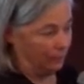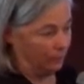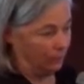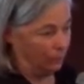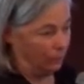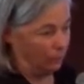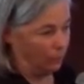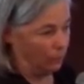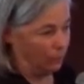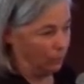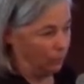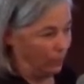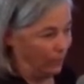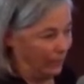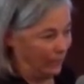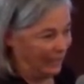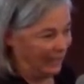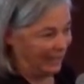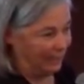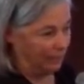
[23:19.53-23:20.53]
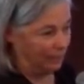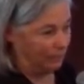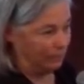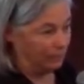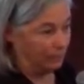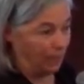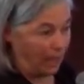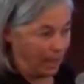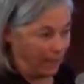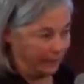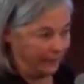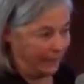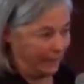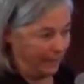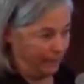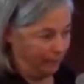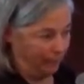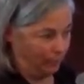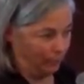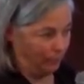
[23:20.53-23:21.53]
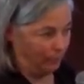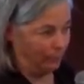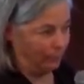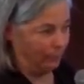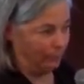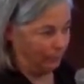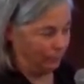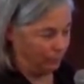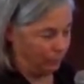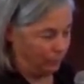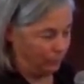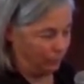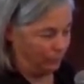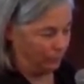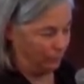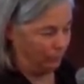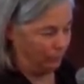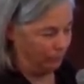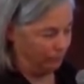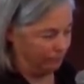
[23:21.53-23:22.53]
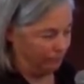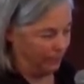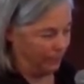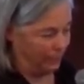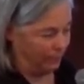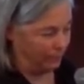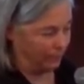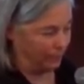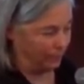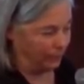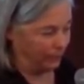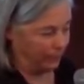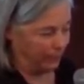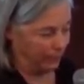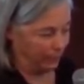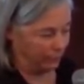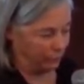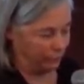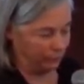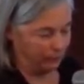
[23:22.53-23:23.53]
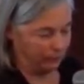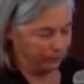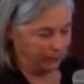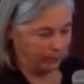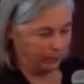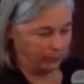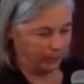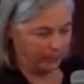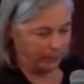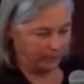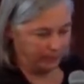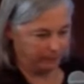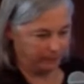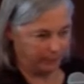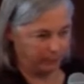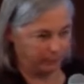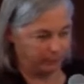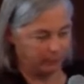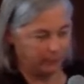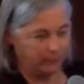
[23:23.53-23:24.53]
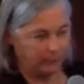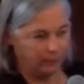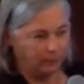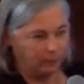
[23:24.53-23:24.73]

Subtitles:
who is not able to meet their reduction requirements.